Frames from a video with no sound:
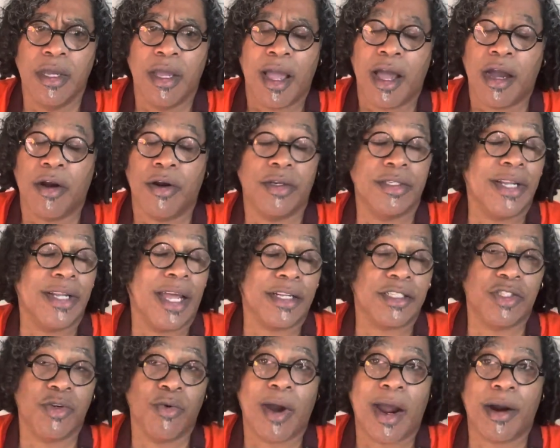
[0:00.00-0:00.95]
or not
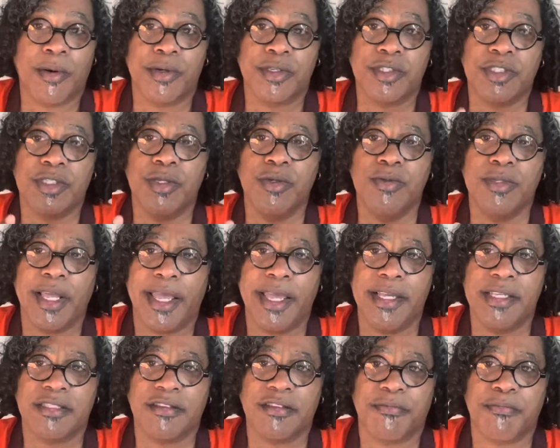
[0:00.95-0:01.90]
2 hours, 2
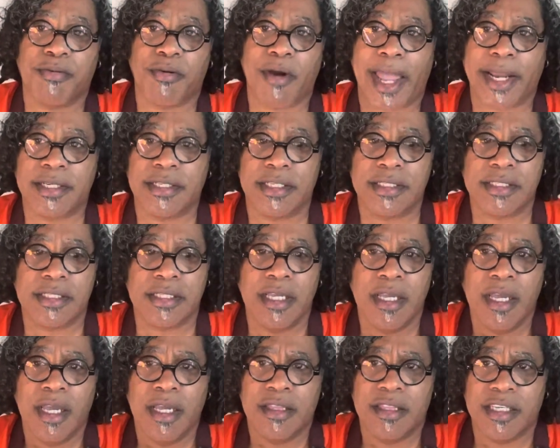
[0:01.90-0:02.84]
days of practice
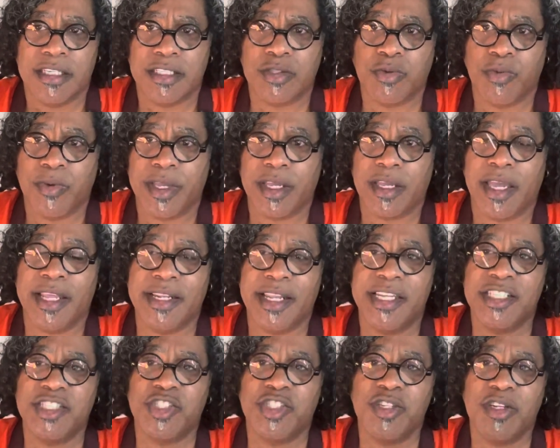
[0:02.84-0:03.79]
this week. And
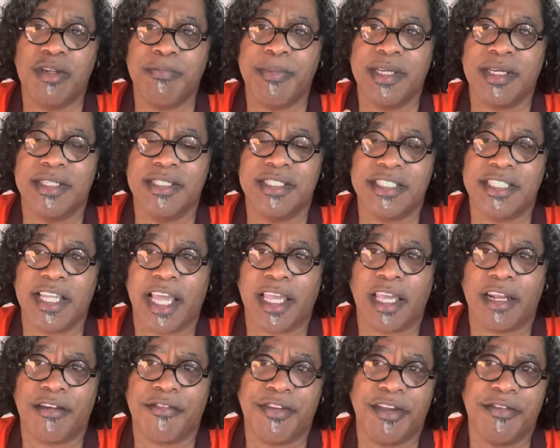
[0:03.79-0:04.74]
they should be
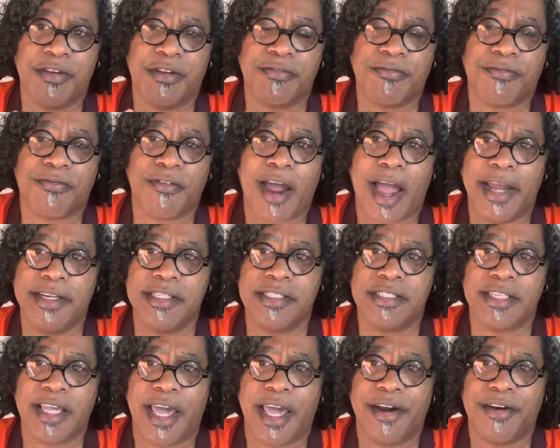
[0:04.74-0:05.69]
consecutive, either Friday,
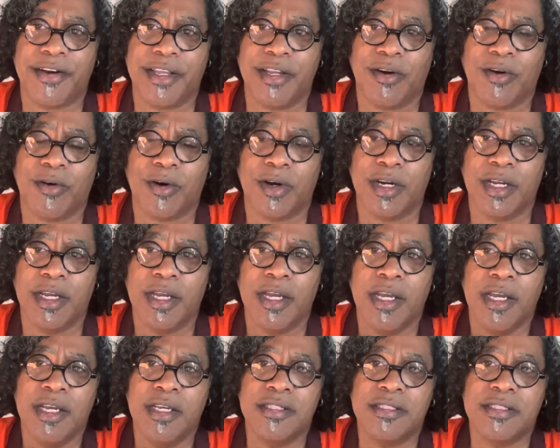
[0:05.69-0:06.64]
Saturday, or
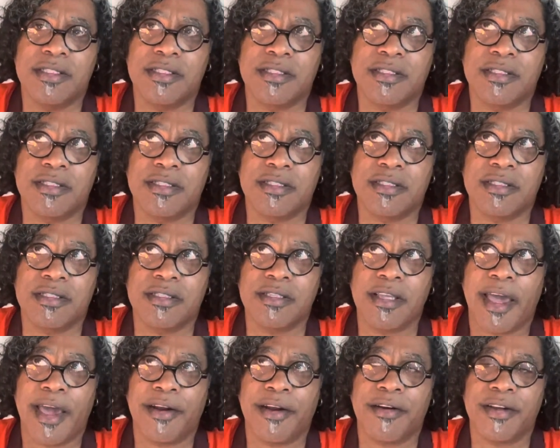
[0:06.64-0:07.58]

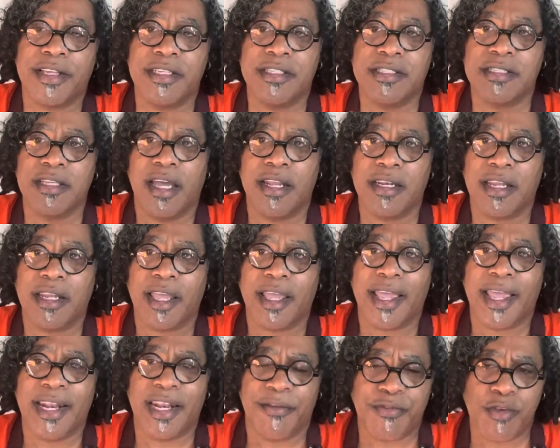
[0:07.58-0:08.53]
Saturday, Sunday.
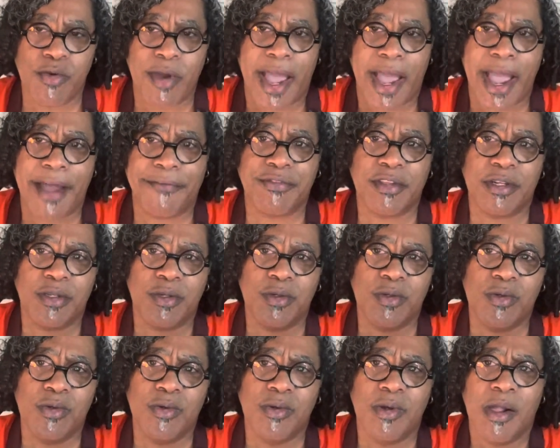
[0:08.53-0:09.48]
And if you have to
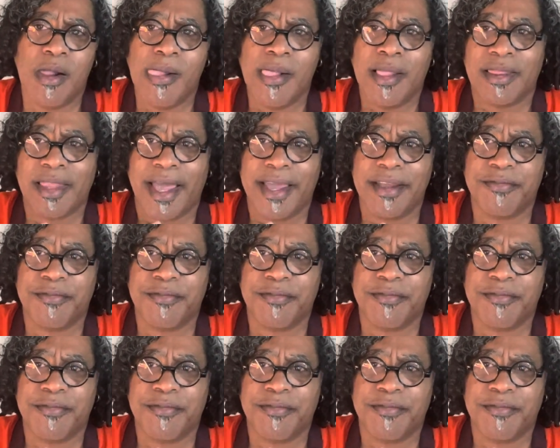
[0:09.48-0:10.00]
do like